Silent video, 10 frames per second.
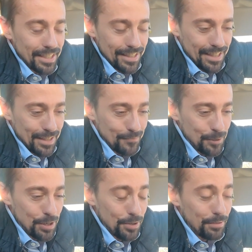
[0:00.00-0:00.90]
Um,
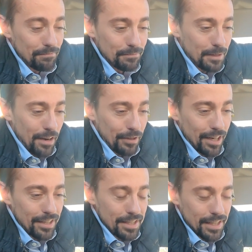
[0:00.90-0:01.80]
so I've
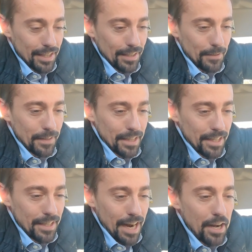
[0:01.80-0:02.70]
got uh,
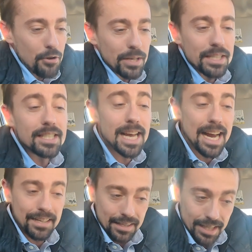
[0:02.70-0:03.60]
I know
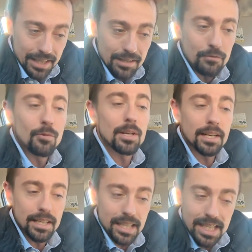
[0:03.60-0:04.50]
exactly what I
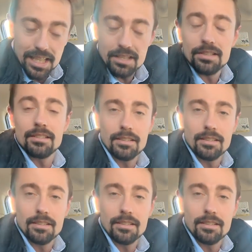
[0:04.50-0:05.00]
need